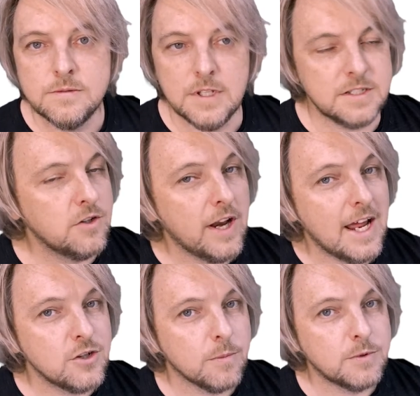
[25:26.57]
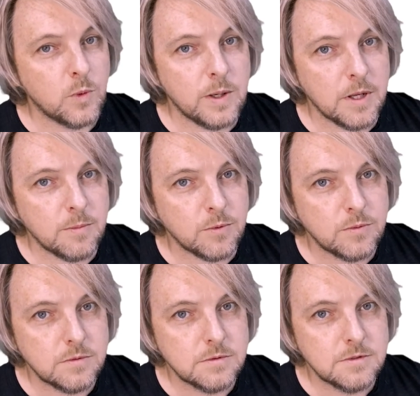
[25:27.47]
It's not our job to win people,
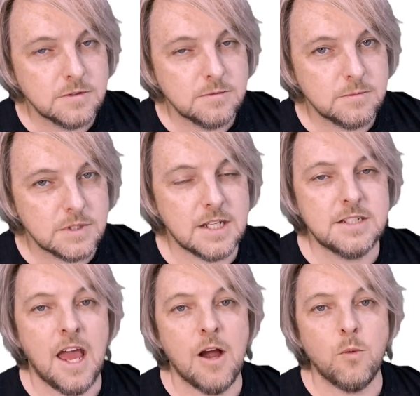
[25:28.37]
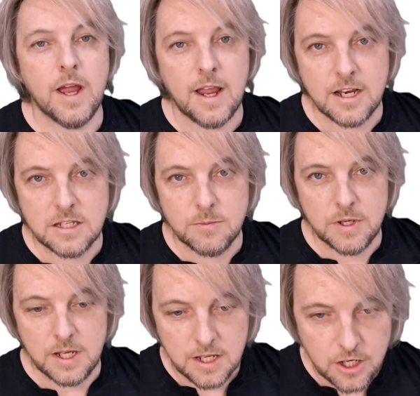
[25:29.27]
but that's how we are going to
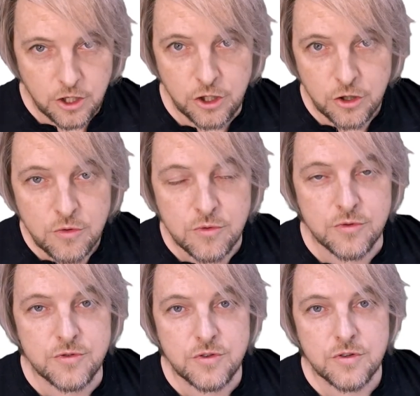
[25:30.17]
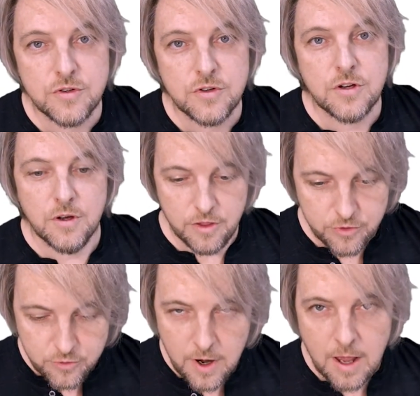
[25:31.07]
be used
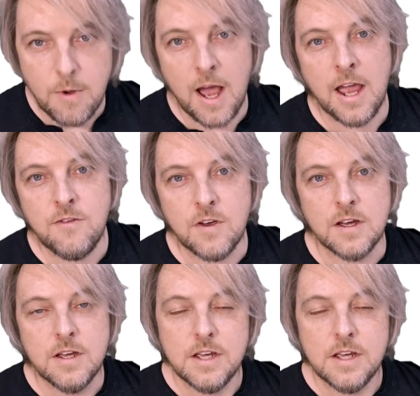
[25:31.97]
through our behaviour.